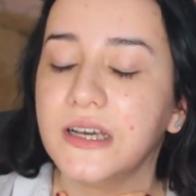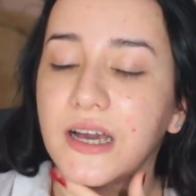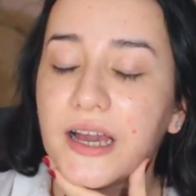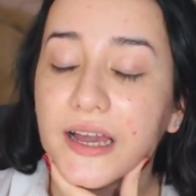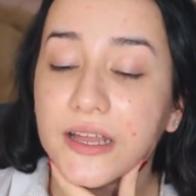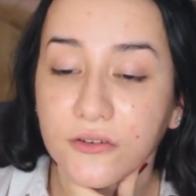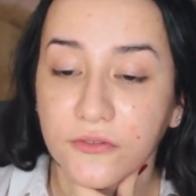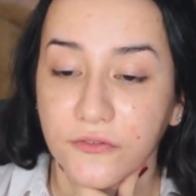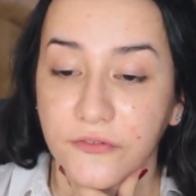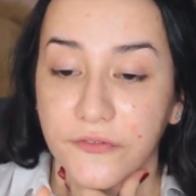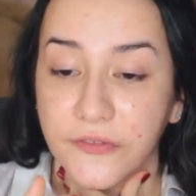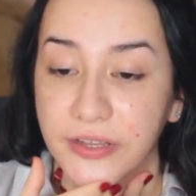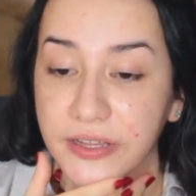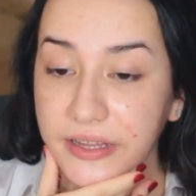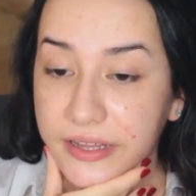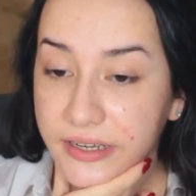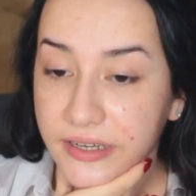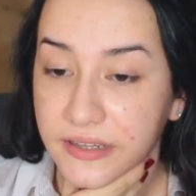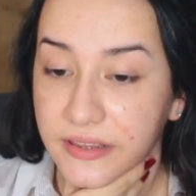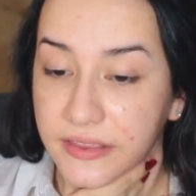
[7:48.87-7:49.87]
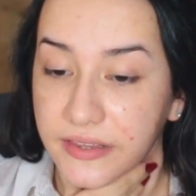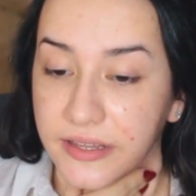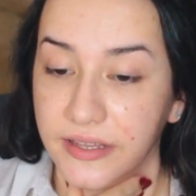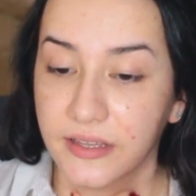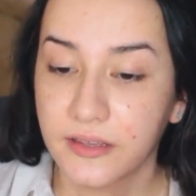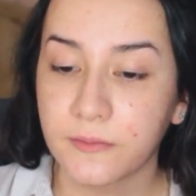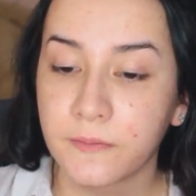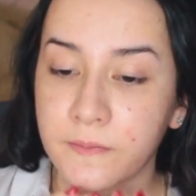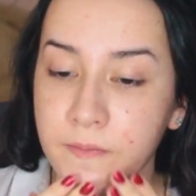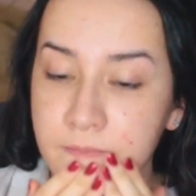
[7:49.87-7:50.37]
I don't feel
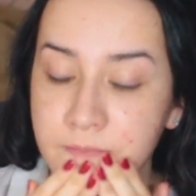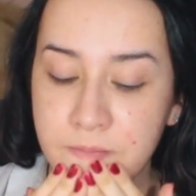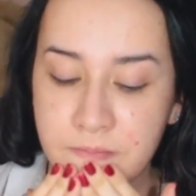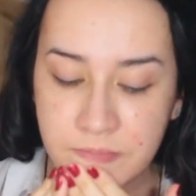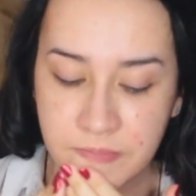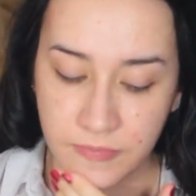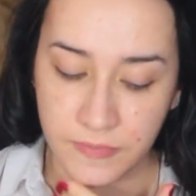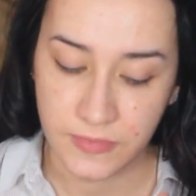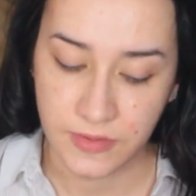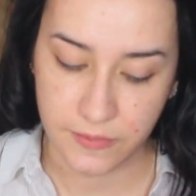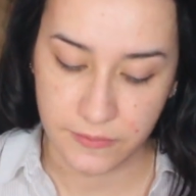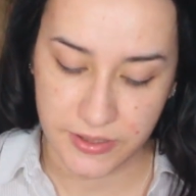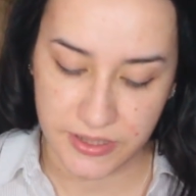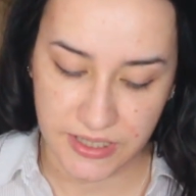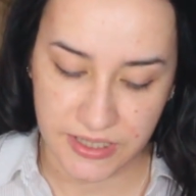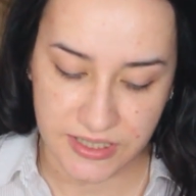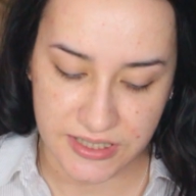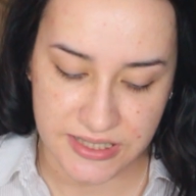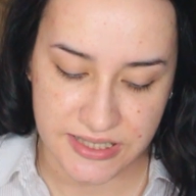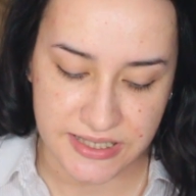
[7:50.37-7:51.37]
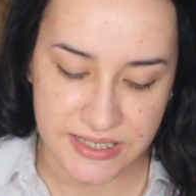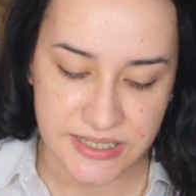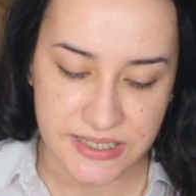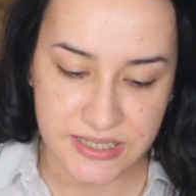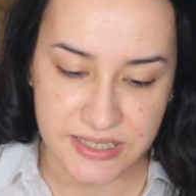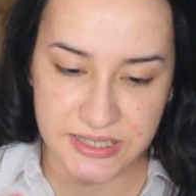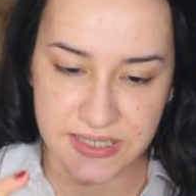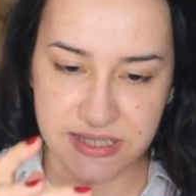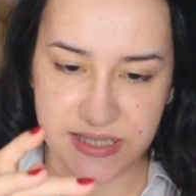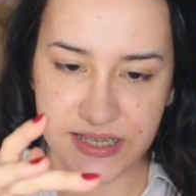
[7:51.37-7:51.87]
anything. But the
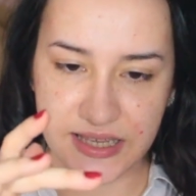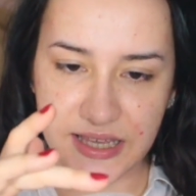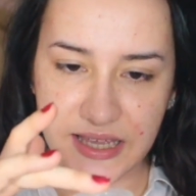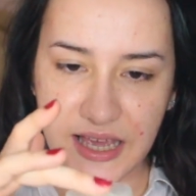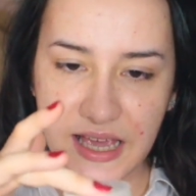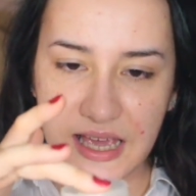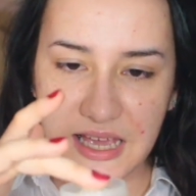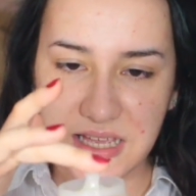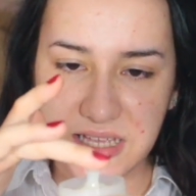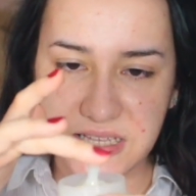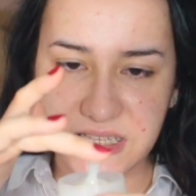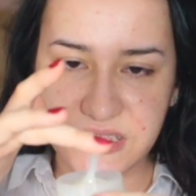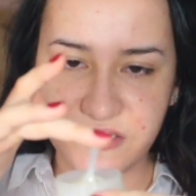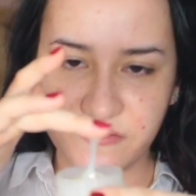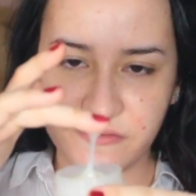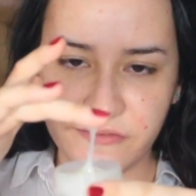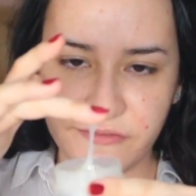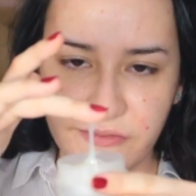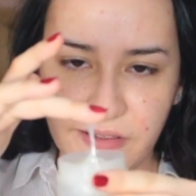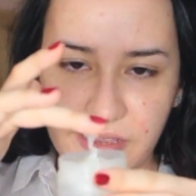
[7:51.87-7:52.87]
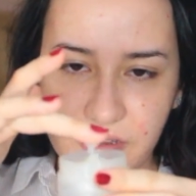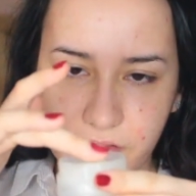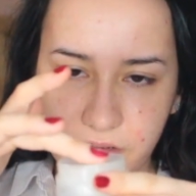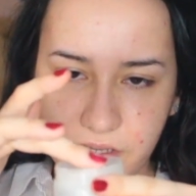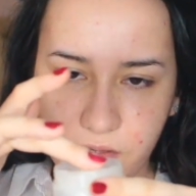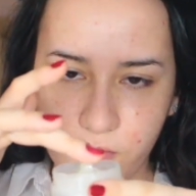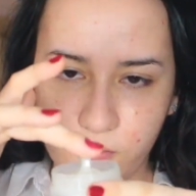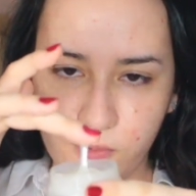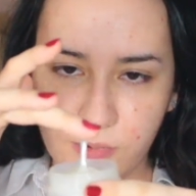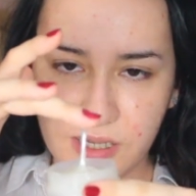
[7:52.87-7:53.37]
consistency, it's
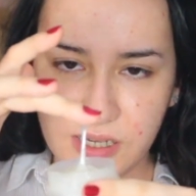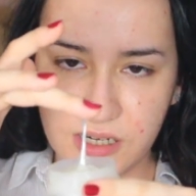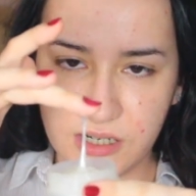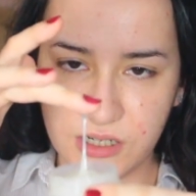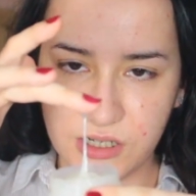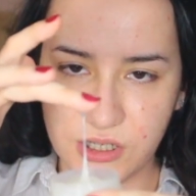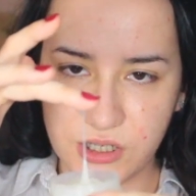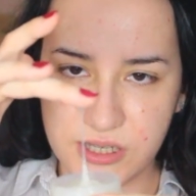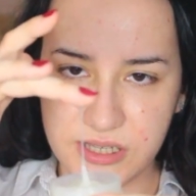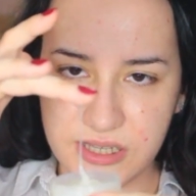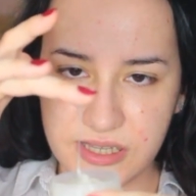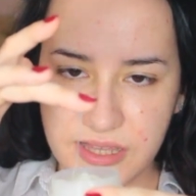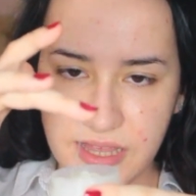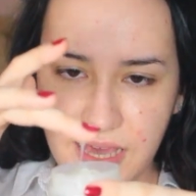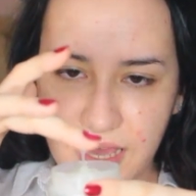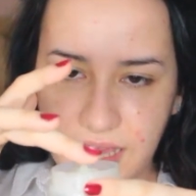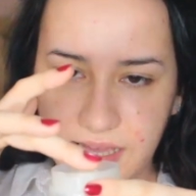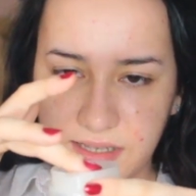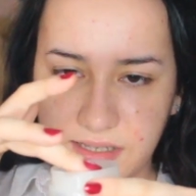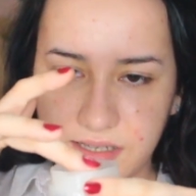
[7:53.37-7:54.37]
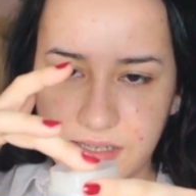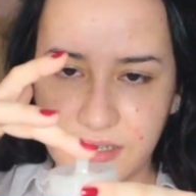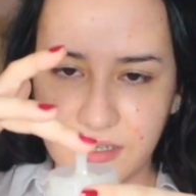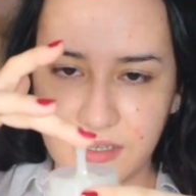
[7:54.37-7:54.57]
very weird. You see that?